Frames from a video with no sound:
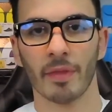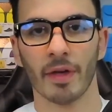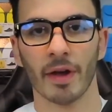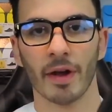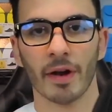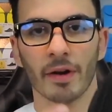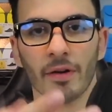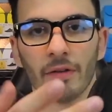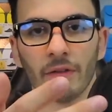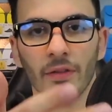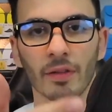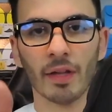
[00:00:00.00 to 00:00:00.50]

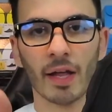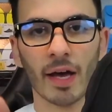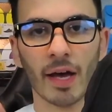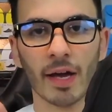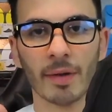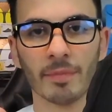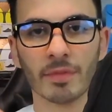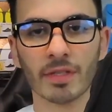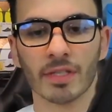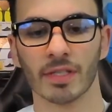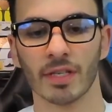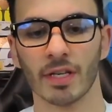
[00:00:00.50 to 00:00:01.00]
there,
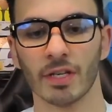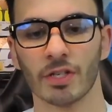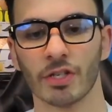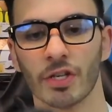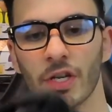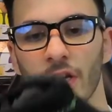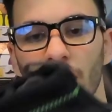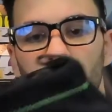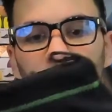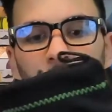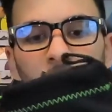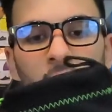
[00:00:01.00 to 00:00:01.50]
lime
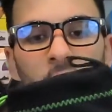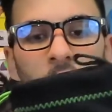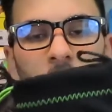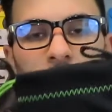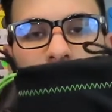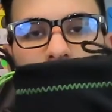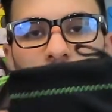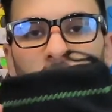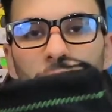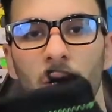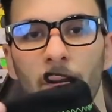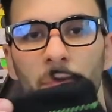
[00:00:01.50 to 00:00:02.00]
stitching
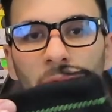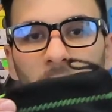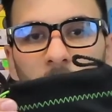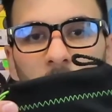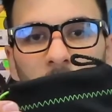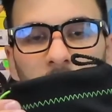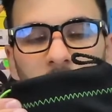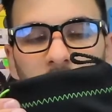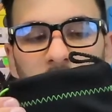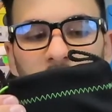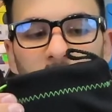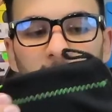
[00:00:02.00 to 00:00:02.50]
going up
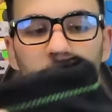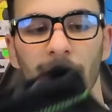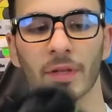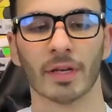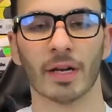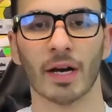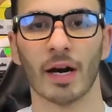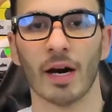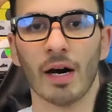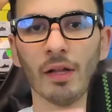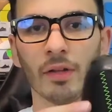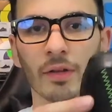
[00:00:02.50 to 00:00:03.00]
around the top of
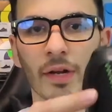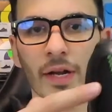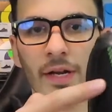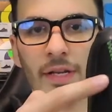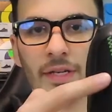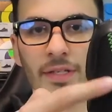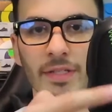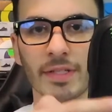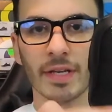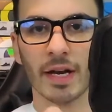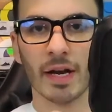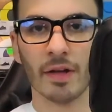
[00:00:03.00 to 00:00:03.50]
the collar
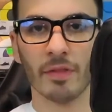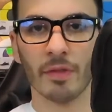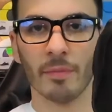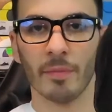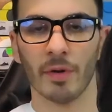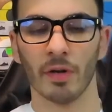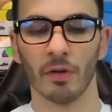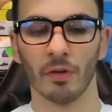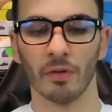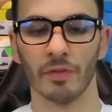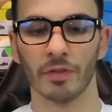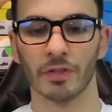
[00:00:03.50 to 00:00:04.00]
and down the
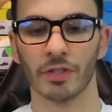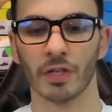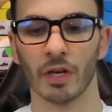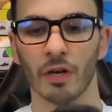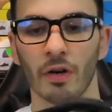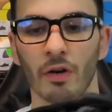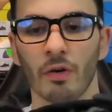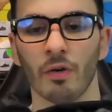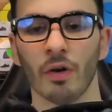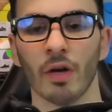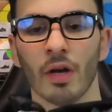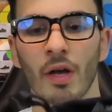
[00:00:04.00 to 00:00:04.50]
middle of the
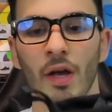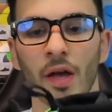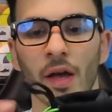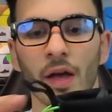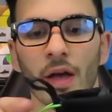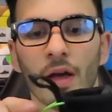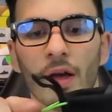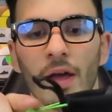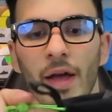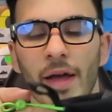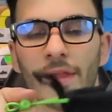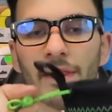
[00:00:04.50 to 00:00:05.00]
toe,
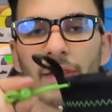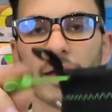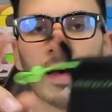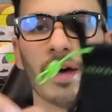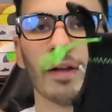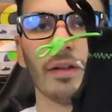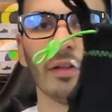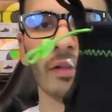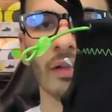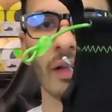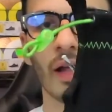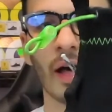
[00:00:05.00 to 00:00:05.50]
and
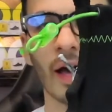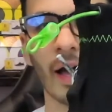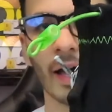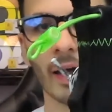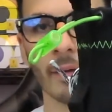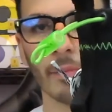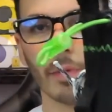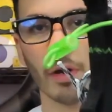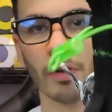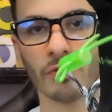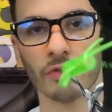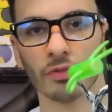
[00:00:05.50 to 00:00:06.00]
that
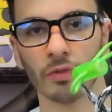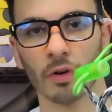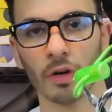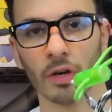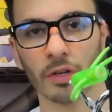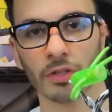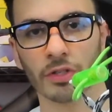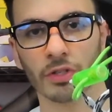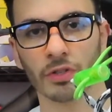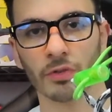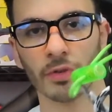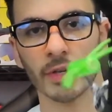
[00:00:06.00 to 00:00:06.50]
lime
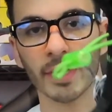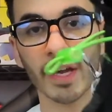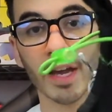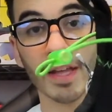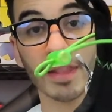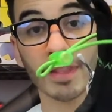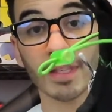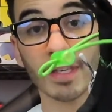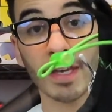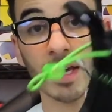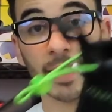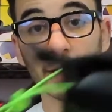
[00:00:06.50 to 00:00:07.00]
drawstring
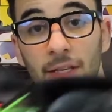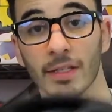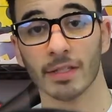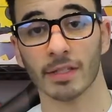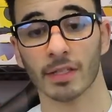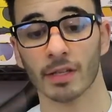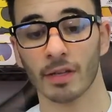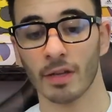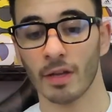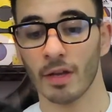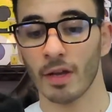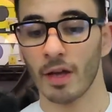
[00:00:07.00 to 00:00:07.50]
at the
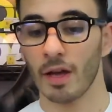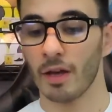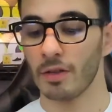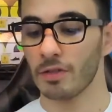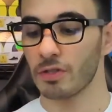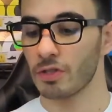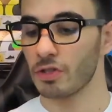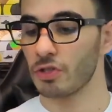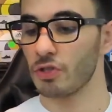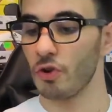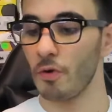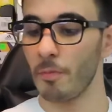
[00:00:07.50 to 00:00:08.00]
end.
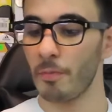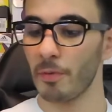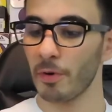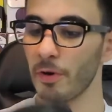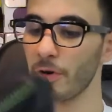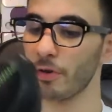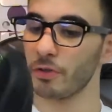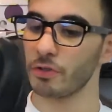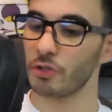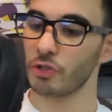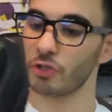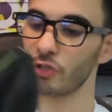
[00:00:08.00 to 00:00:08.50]

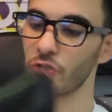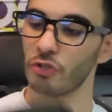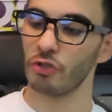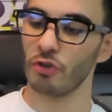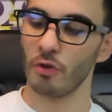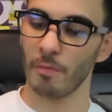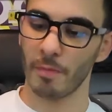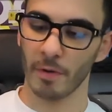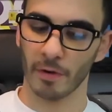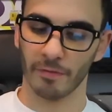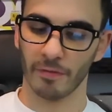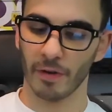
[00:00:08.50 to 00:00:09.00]
Super,
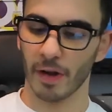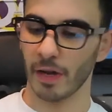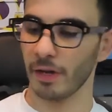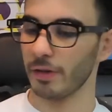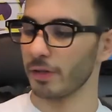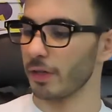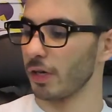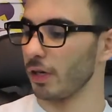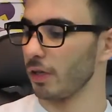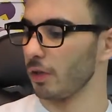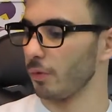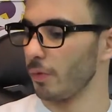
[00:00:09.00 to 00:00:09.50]
super
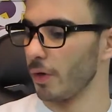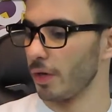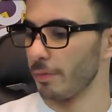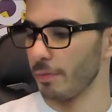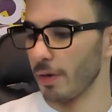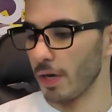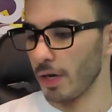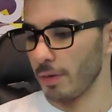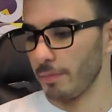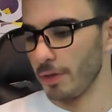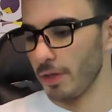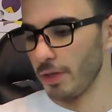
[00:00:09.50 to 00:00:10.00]
fire colorway in
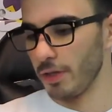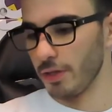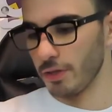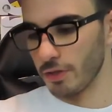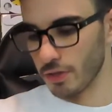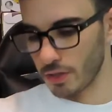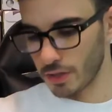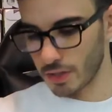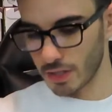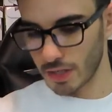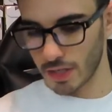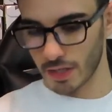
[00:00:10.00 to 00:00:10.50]
my opinion.
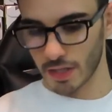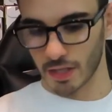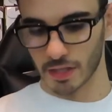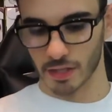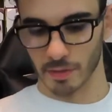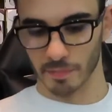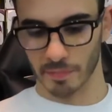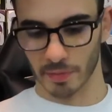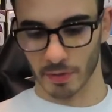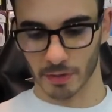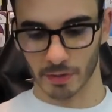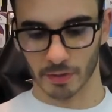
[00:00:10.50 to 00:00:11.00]
Just seeing these
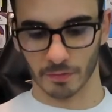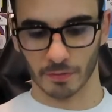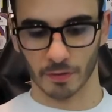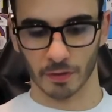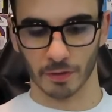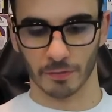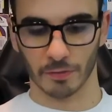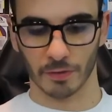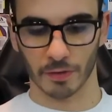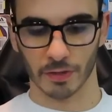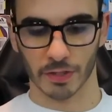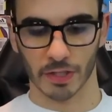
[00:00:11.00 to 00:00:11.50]
in person for
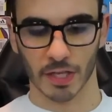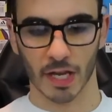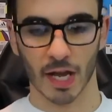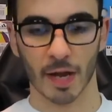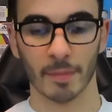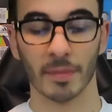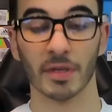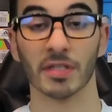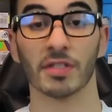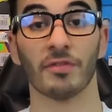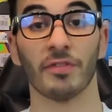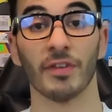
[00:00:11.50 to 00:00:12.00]
the first
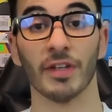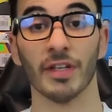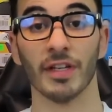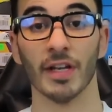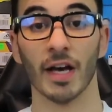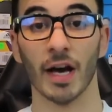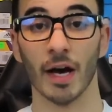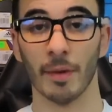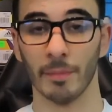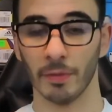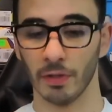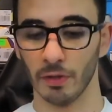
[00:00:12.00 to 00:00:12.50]
time is
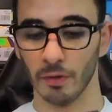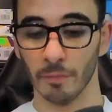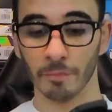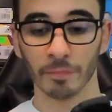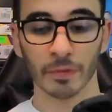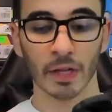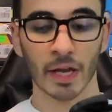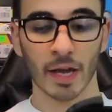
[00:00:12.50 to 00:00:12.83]
phenomenal,